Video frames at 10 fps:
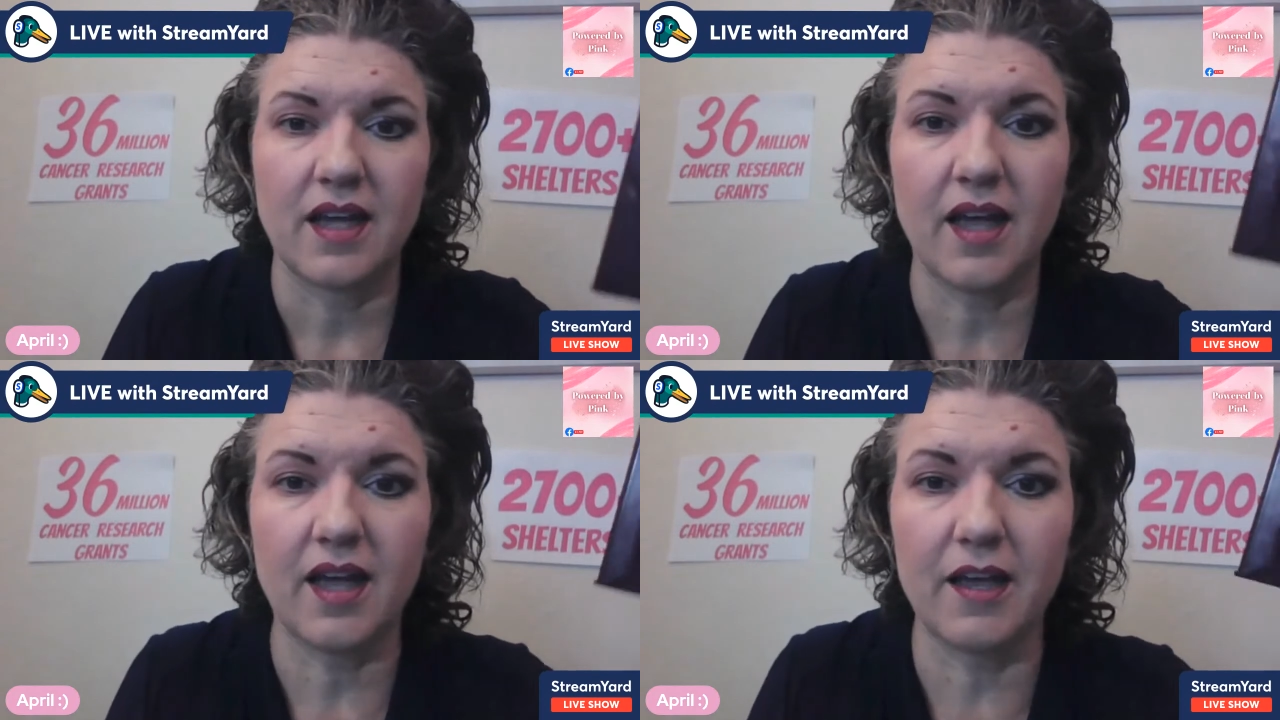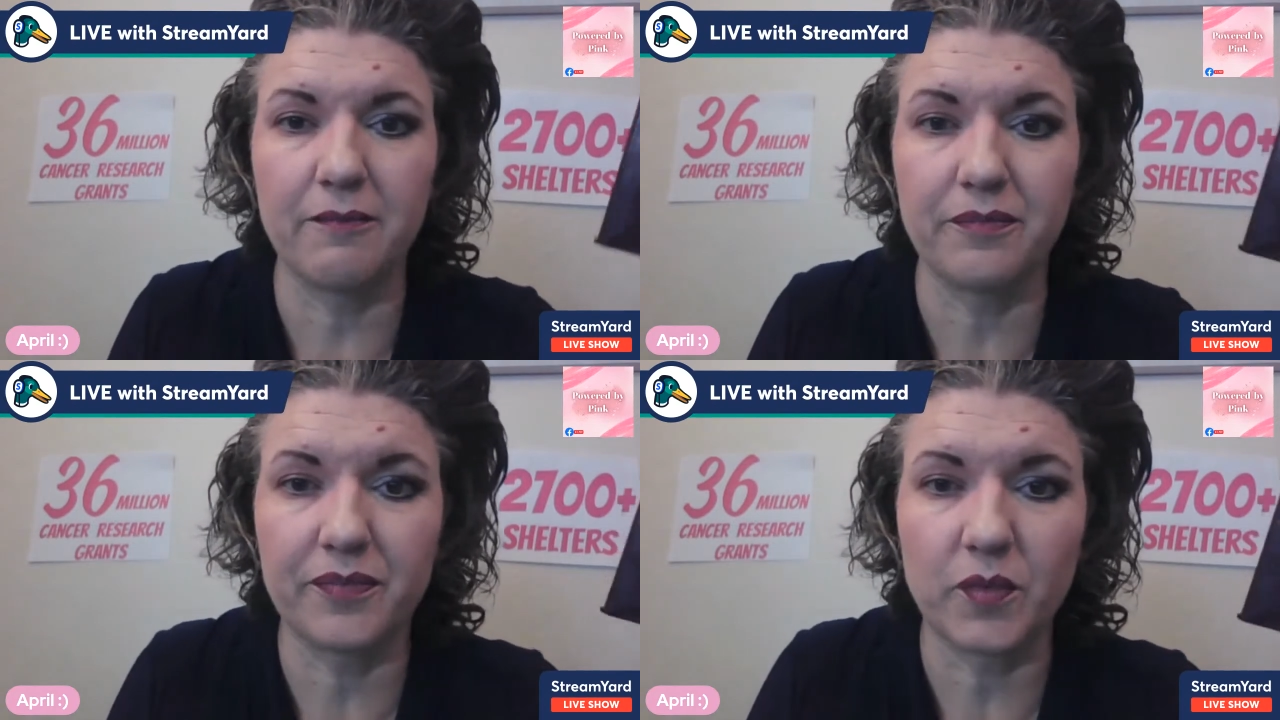
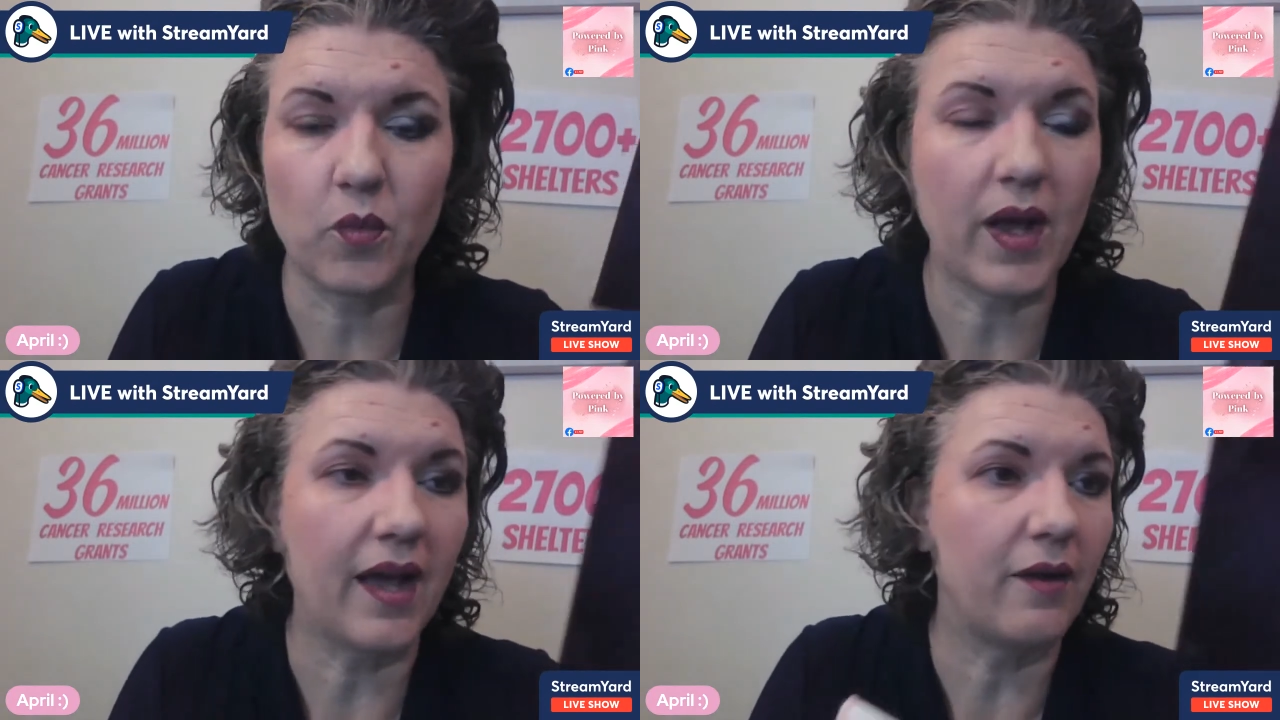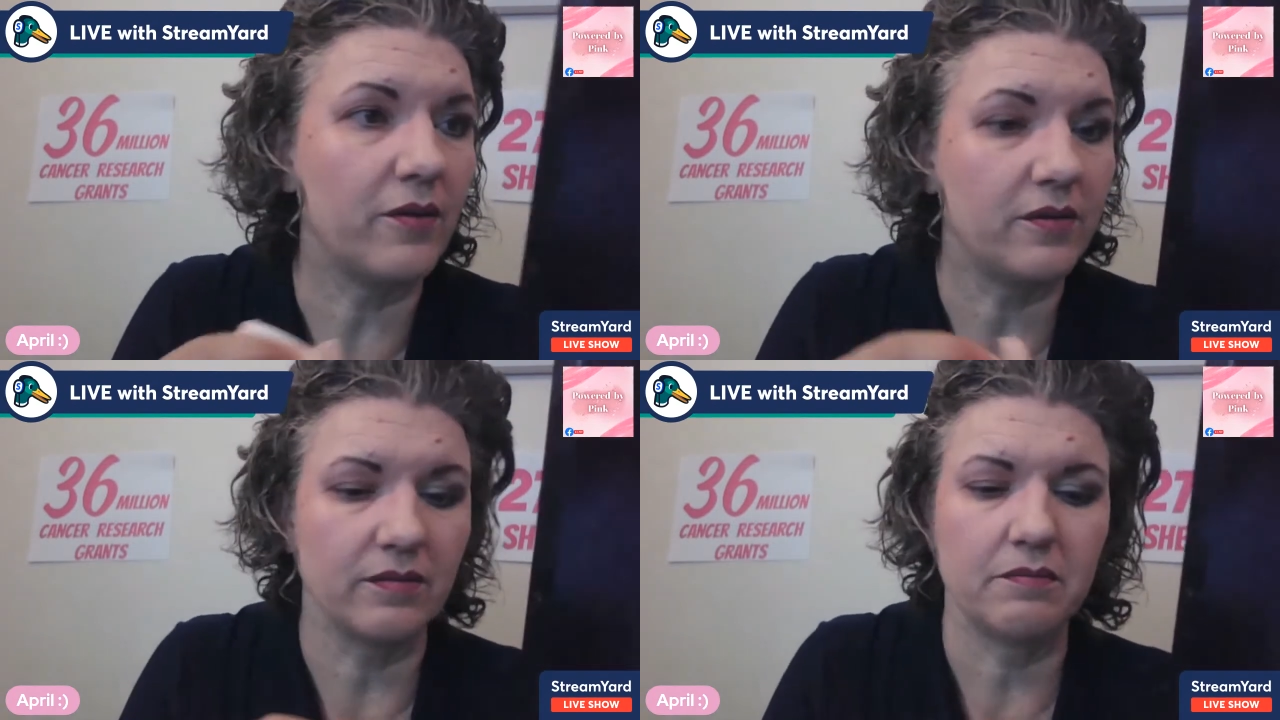
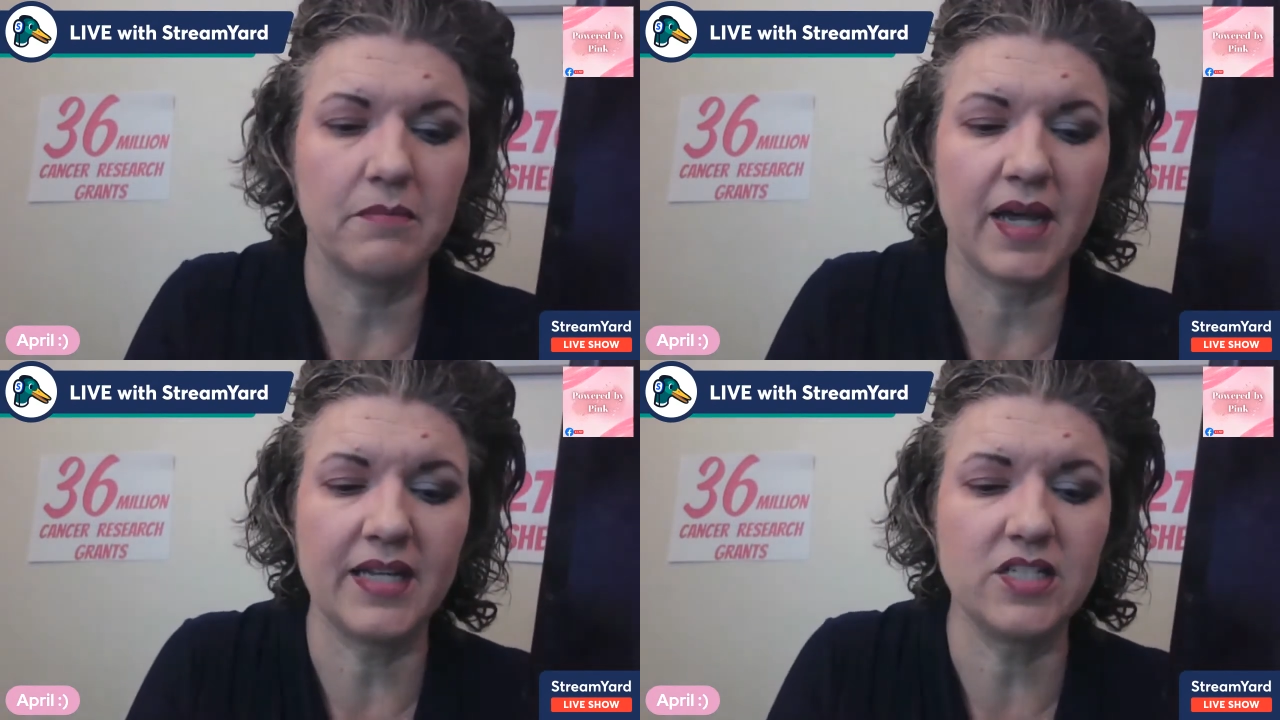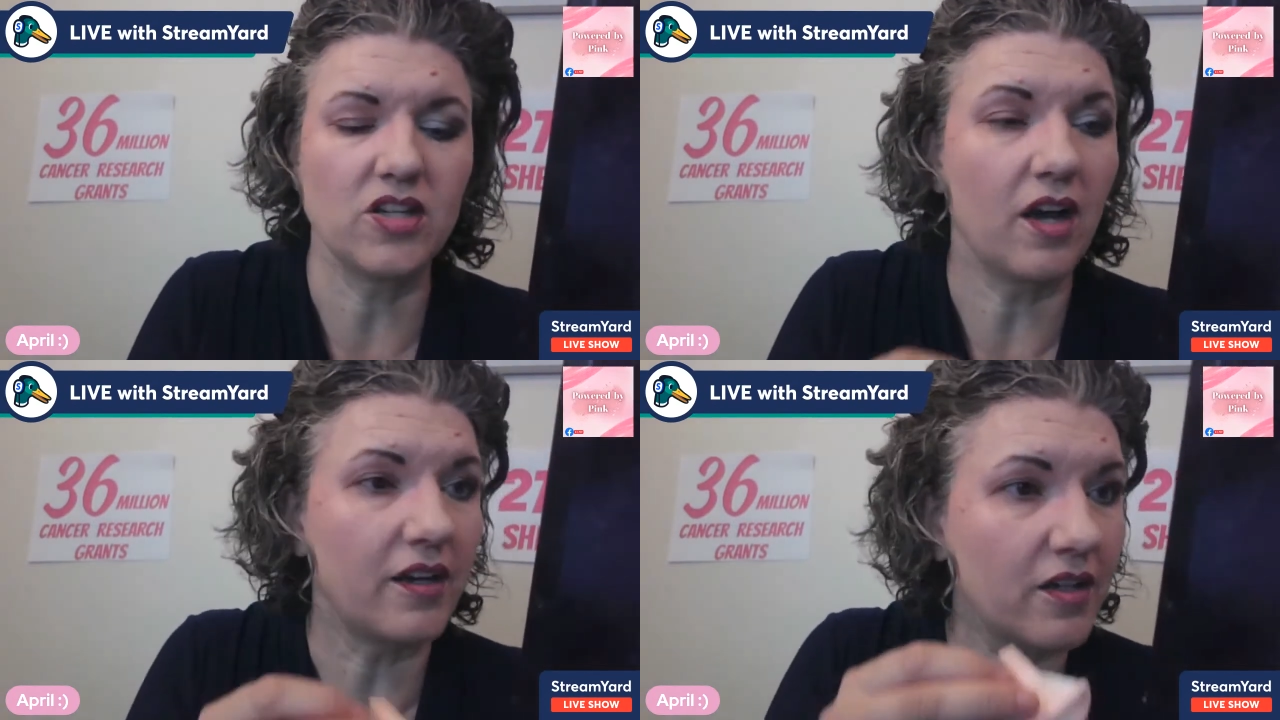Wow. My
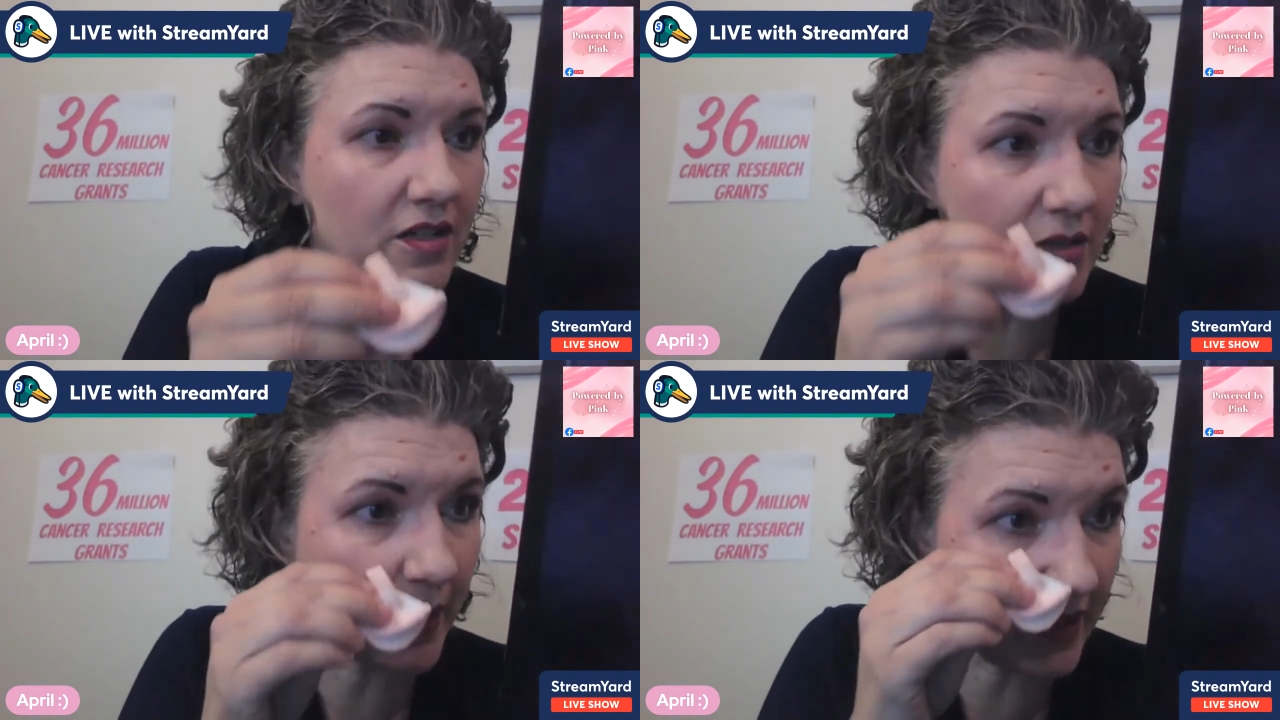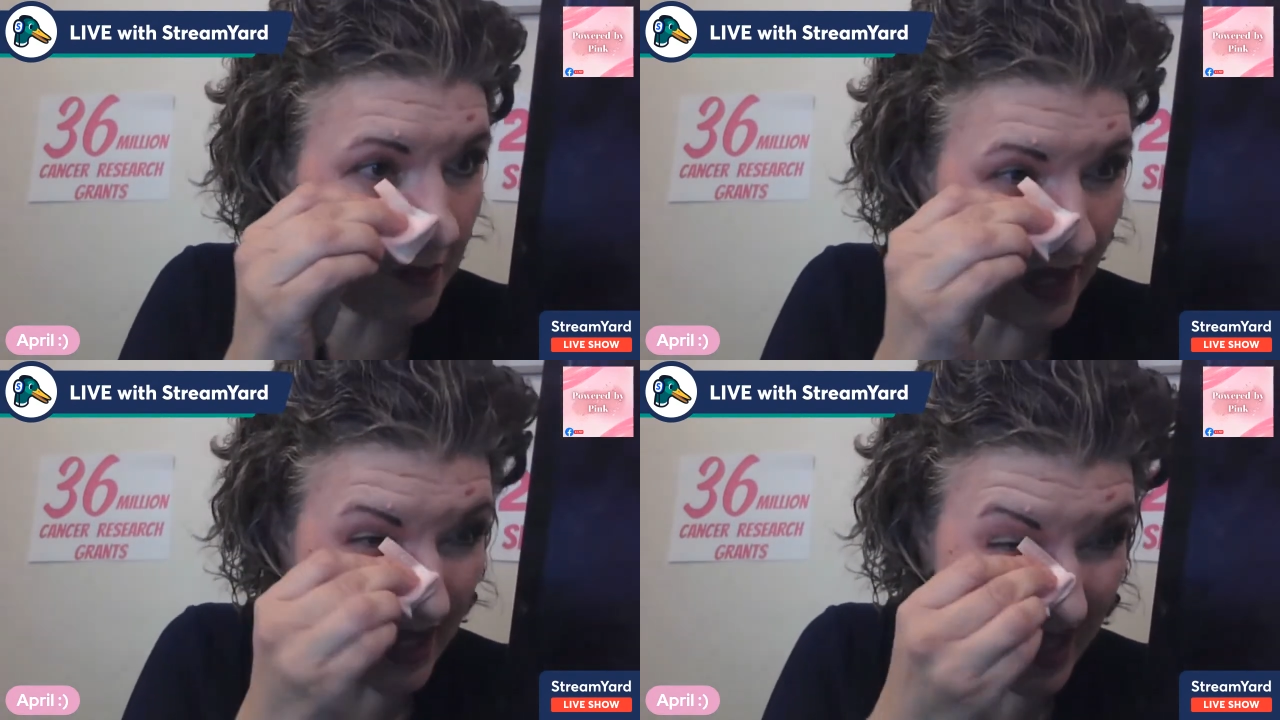daughters, by the
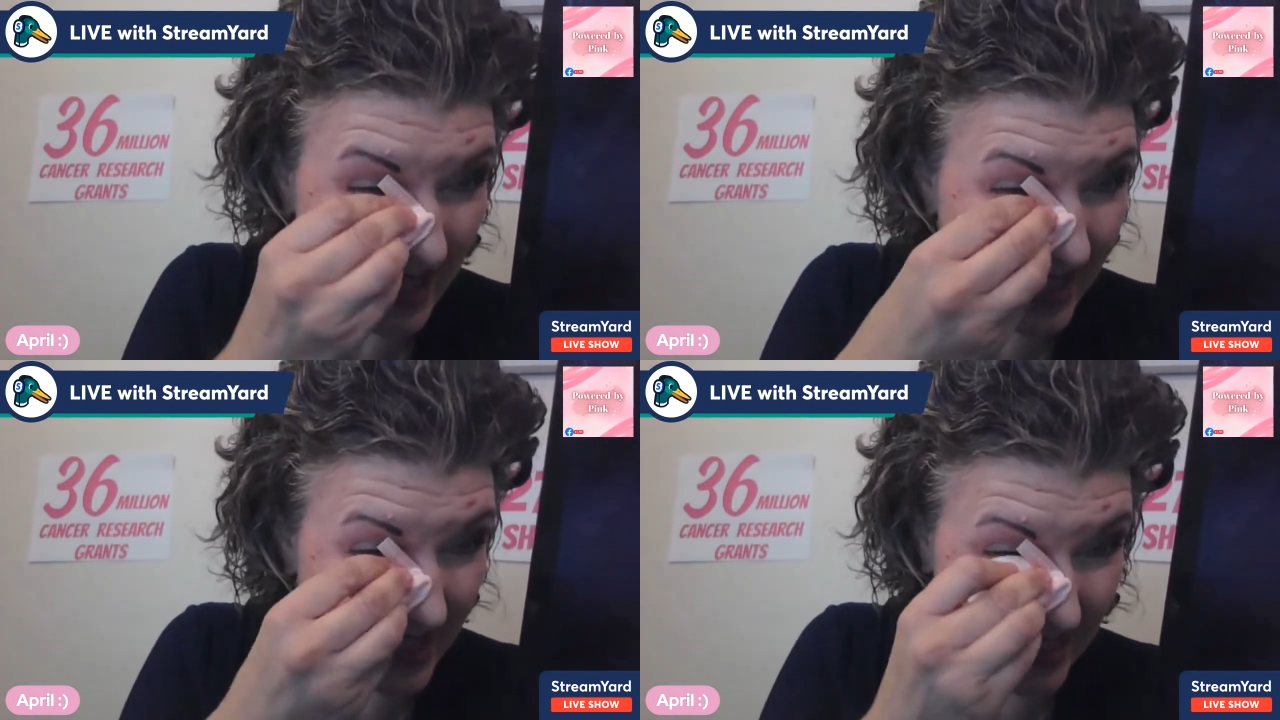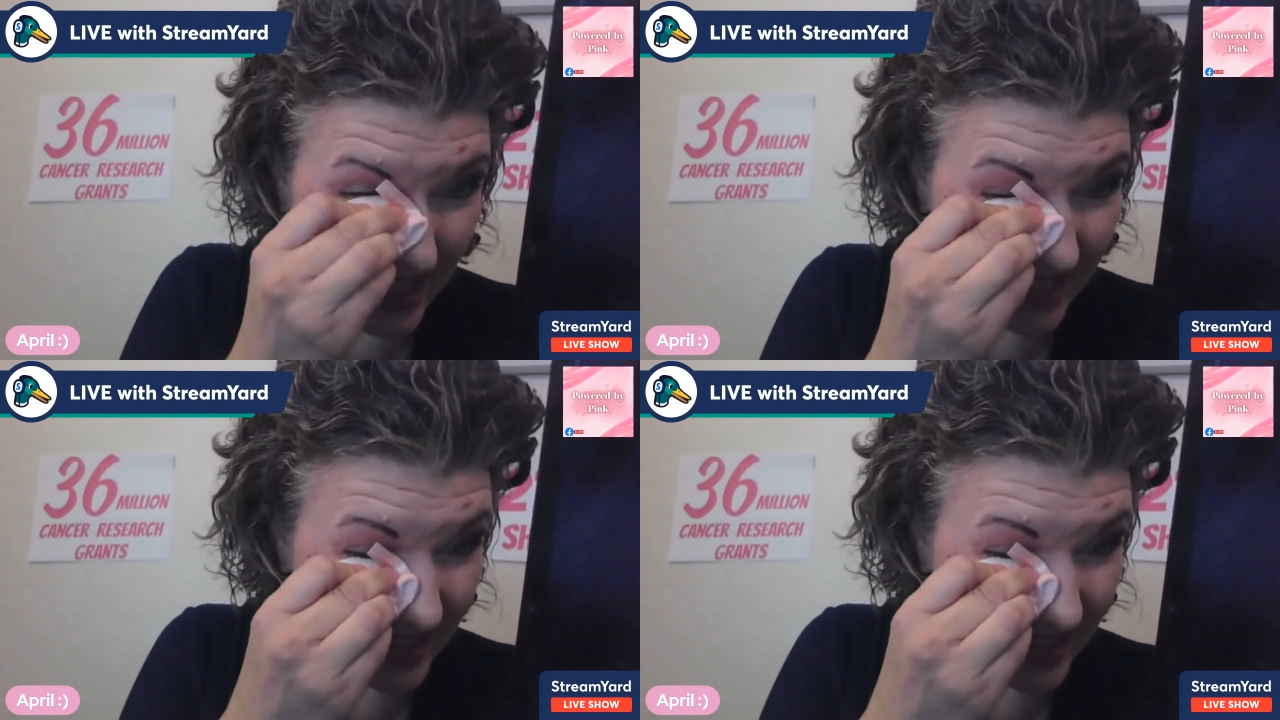way, they